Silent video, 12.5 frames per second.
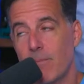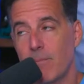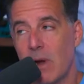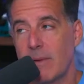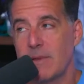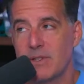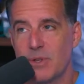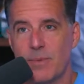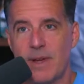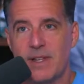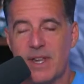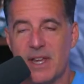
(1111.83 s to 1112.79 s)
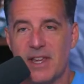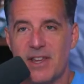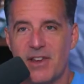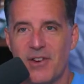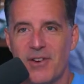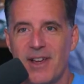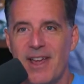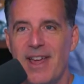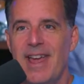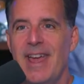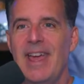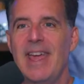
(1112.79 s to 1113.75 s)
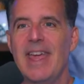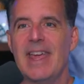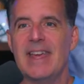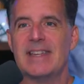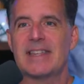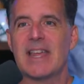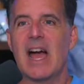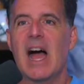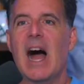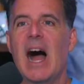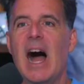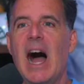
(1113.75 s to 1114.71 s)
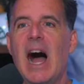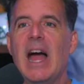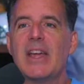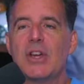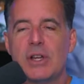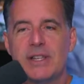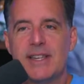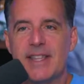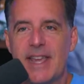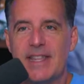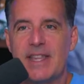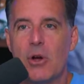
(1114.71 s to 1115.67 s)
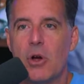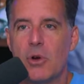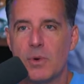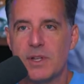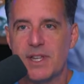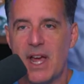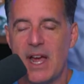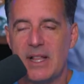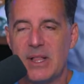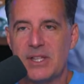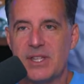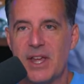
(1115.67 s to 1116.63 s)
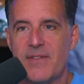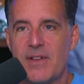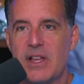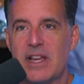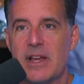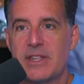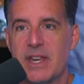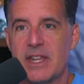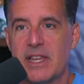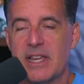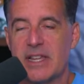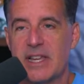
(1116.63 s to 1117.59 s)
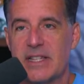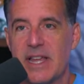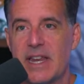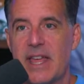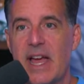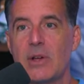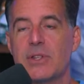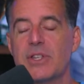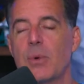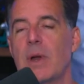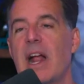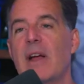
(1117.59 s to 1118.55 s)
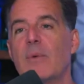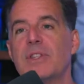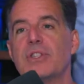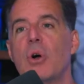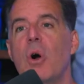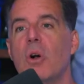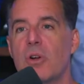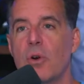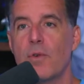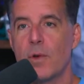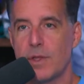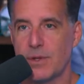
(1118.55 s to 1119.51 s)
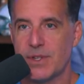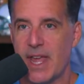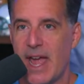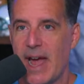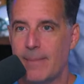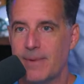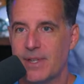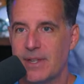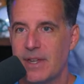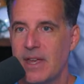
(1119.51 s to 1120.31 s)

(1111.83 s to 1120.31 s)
probably to my second year, is I couldn't stand the awkward silence. I felt like I was going to get kicked out of the house. So I would talk over in those gaps